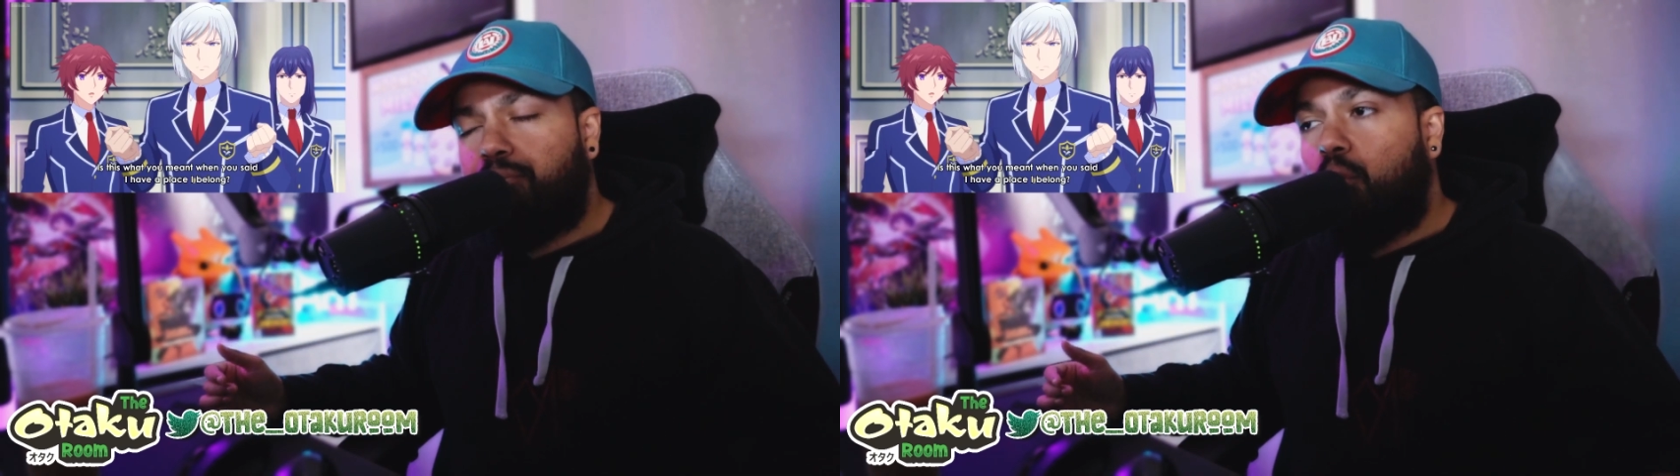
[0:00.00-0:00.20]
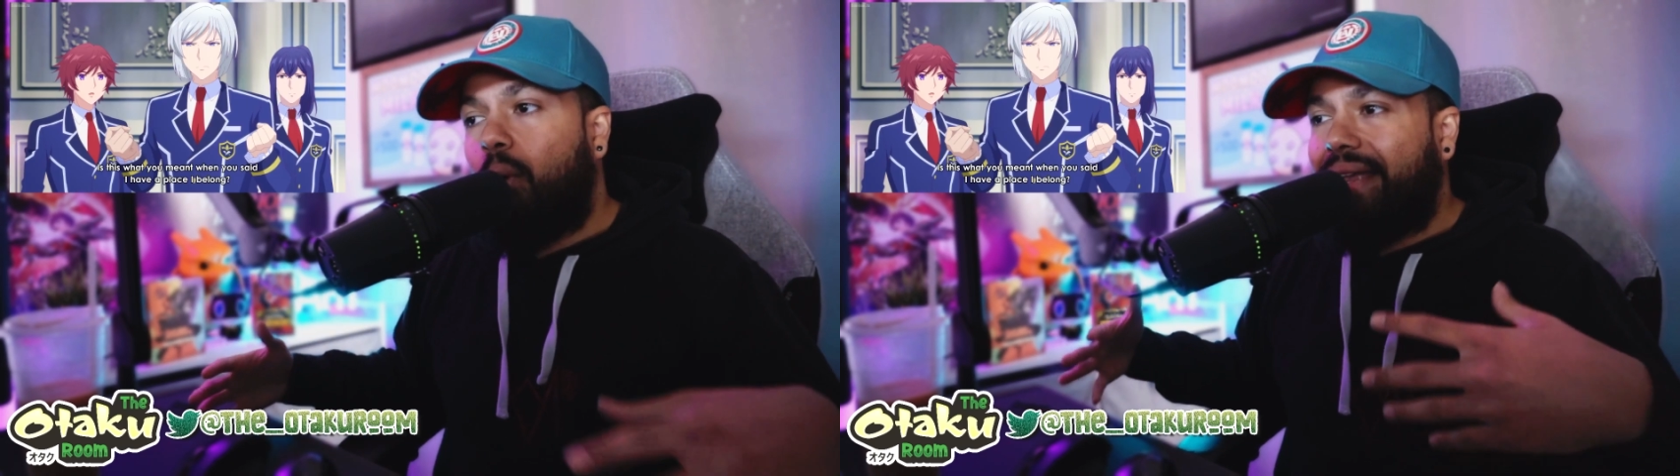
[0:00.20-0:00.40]

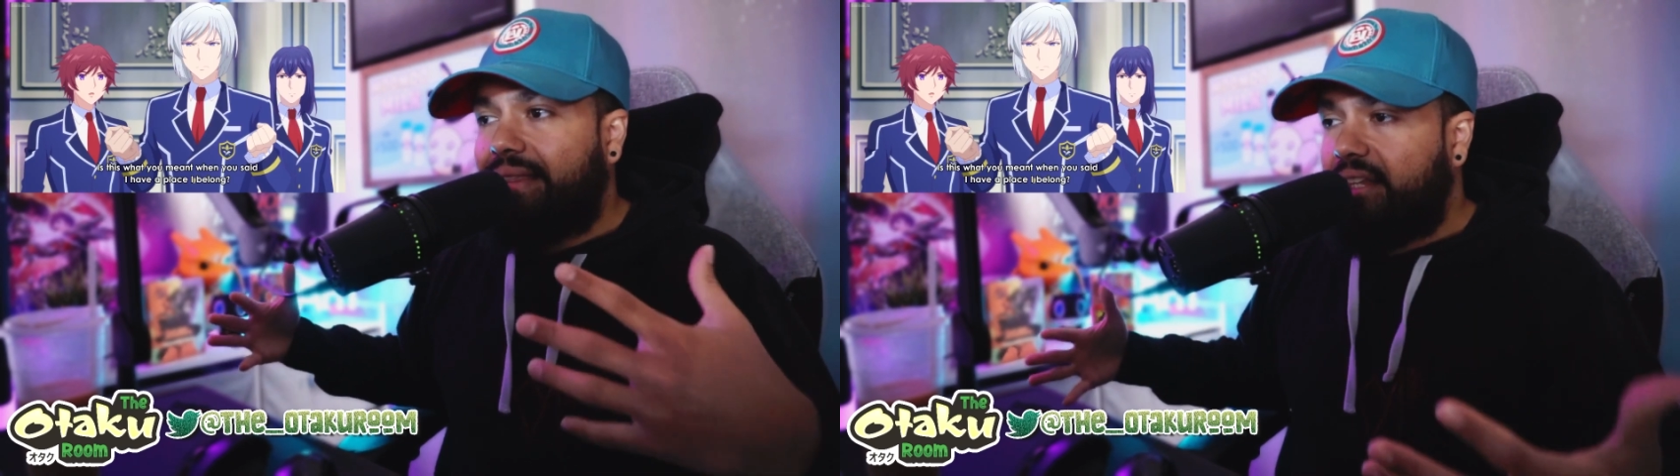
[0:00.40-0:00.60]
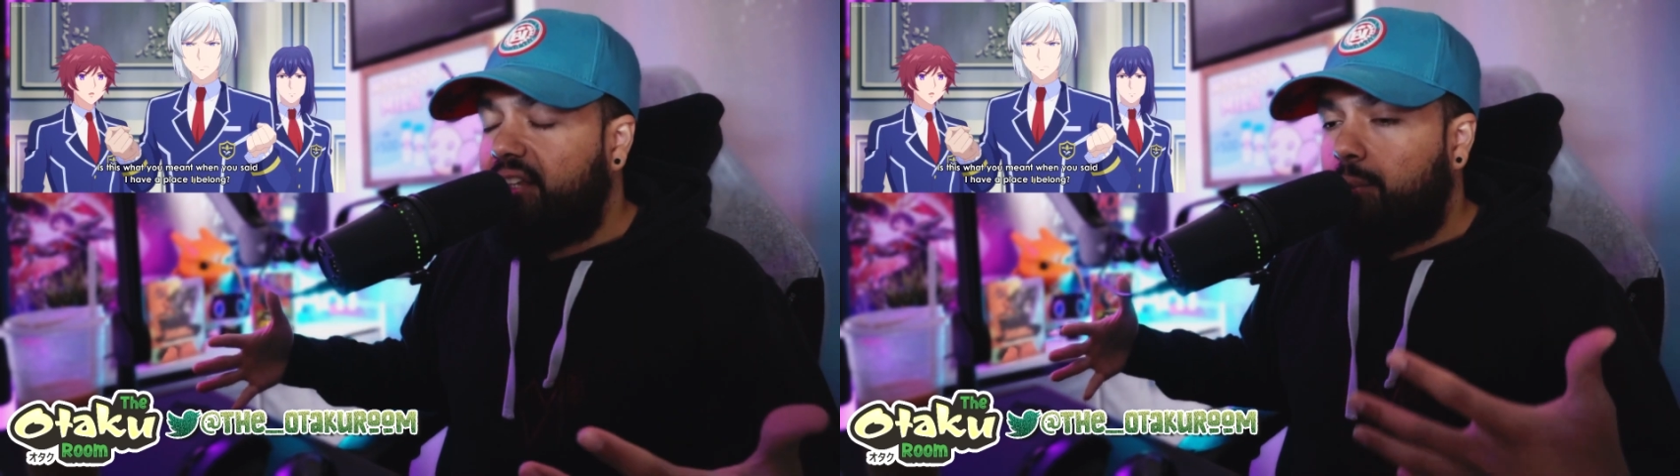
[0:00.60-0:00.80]
white
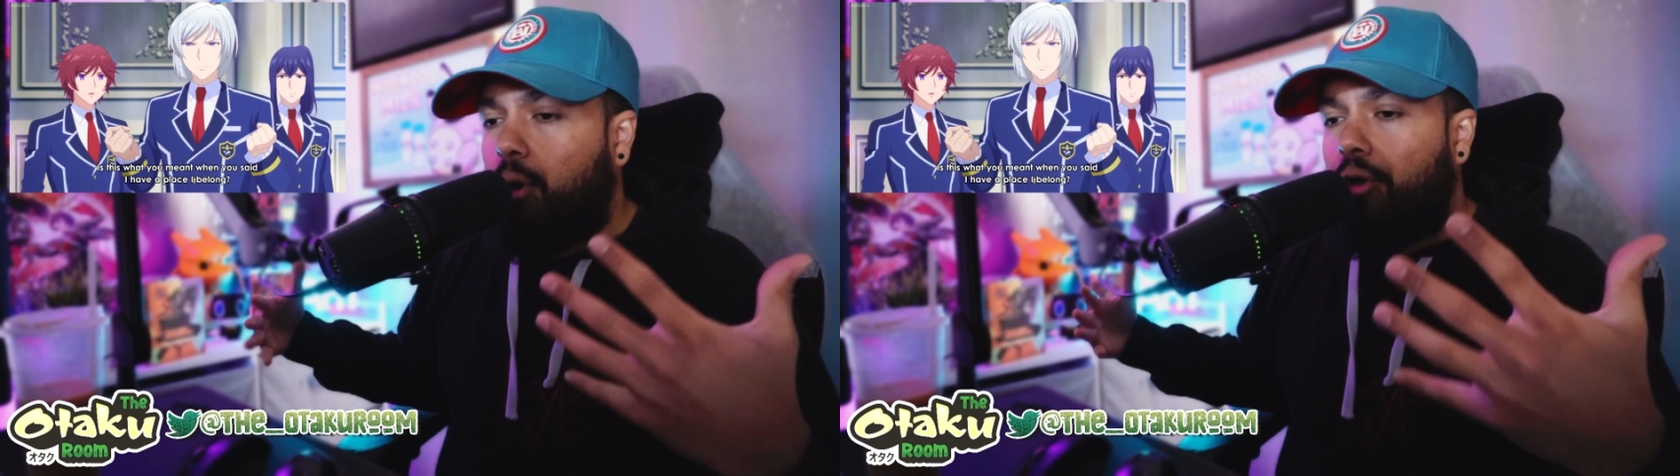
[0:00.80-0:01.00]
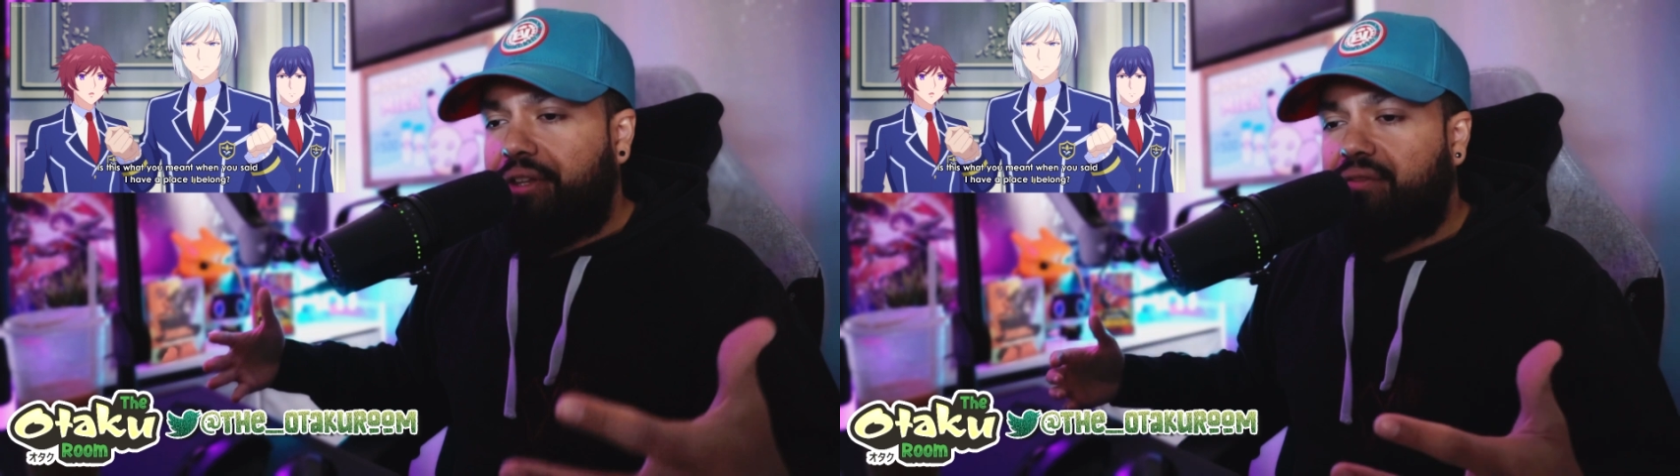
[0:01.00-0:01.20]
lily
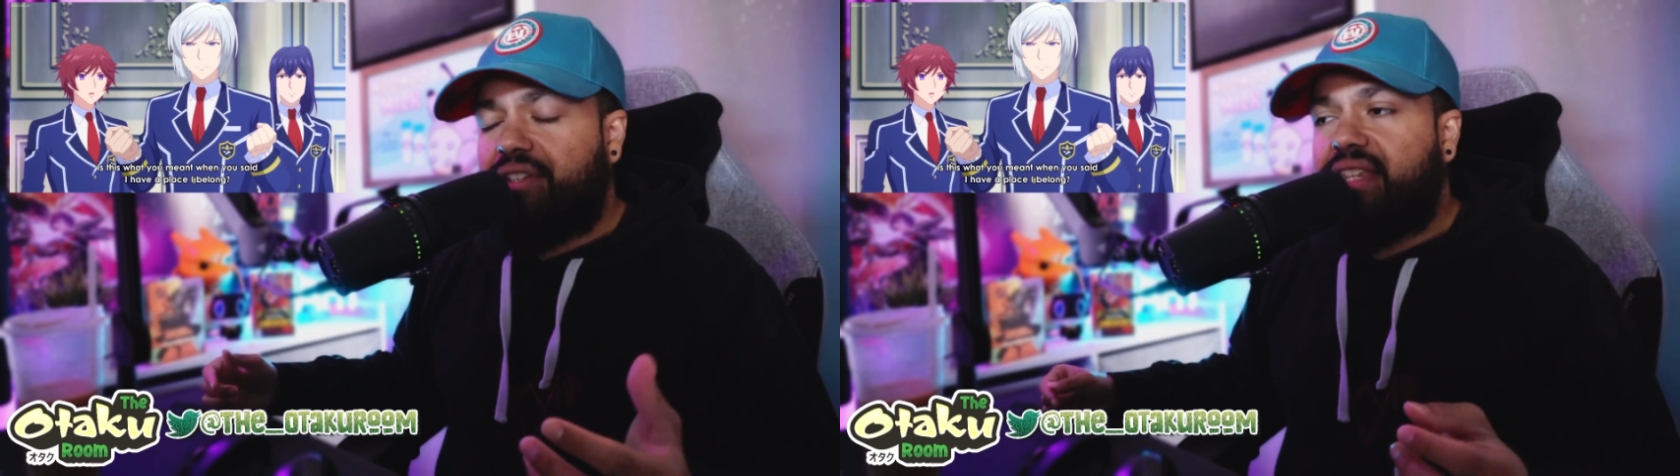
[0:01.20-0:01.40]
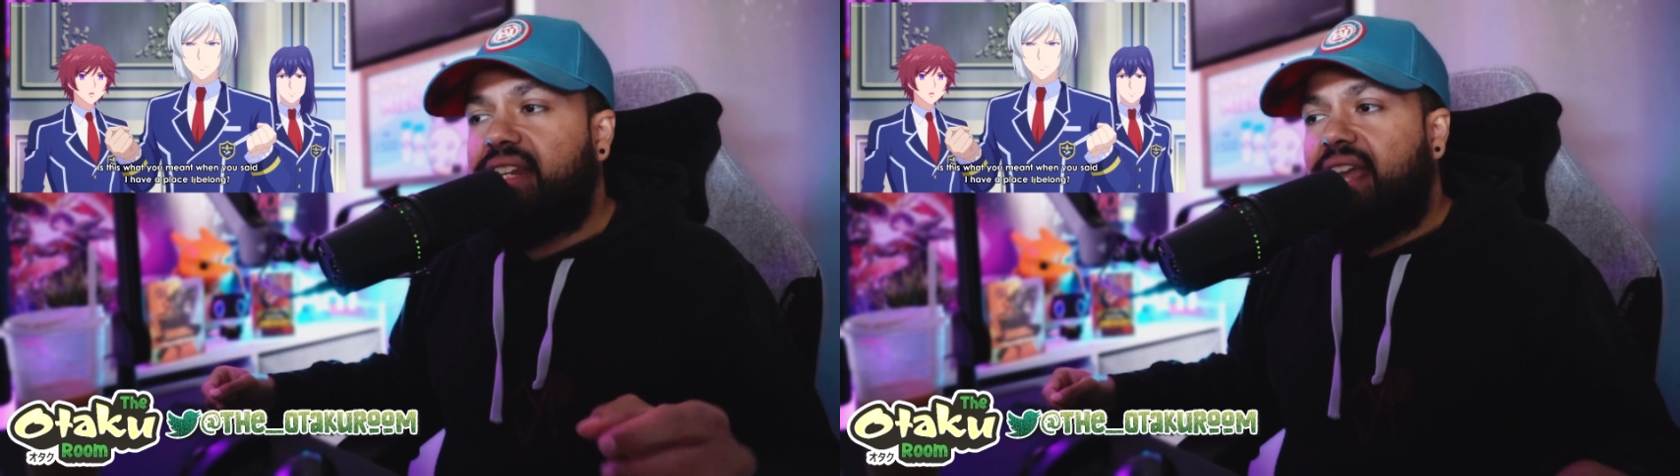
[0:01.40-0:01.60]
ball and everything.